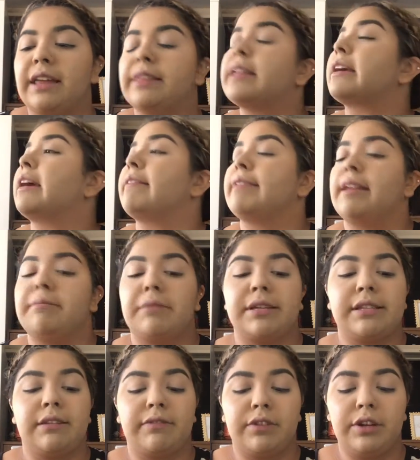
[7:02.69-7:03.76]
I think I've let
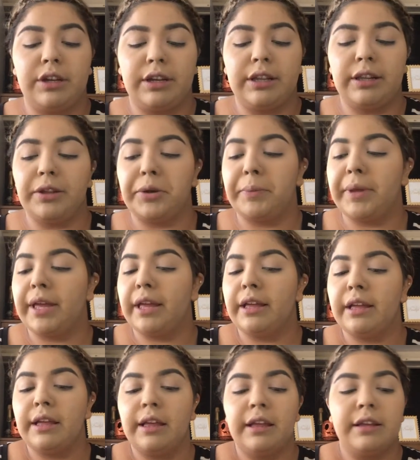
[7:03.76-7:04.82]
myself cook a little bit.
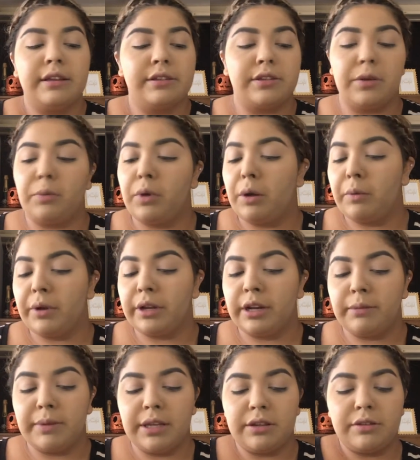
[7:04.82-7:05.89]
So what we're going
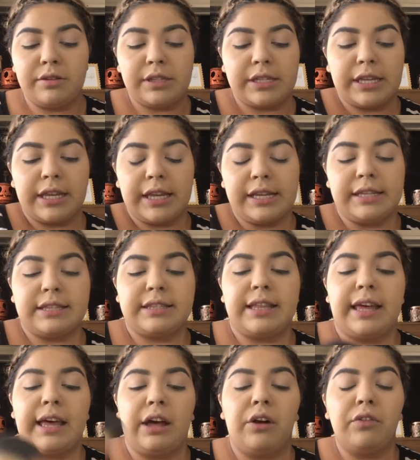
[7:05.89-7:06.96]
to be using is
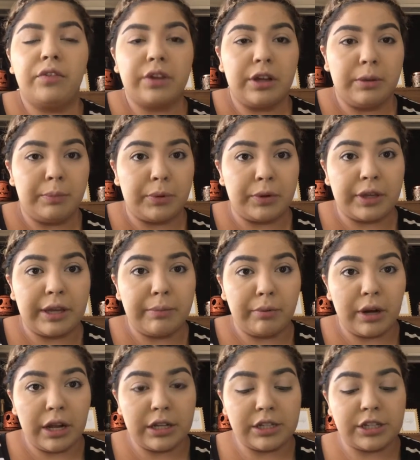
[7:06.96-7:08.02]
the e.l.f. Kabuki
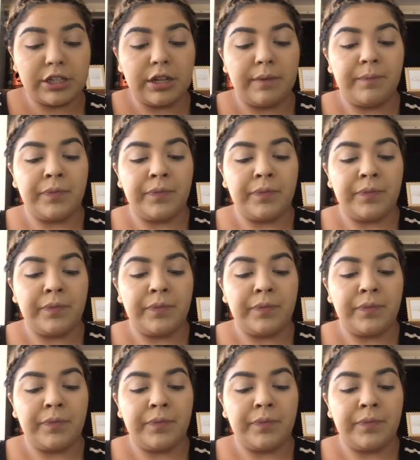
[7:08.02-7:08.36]
brush.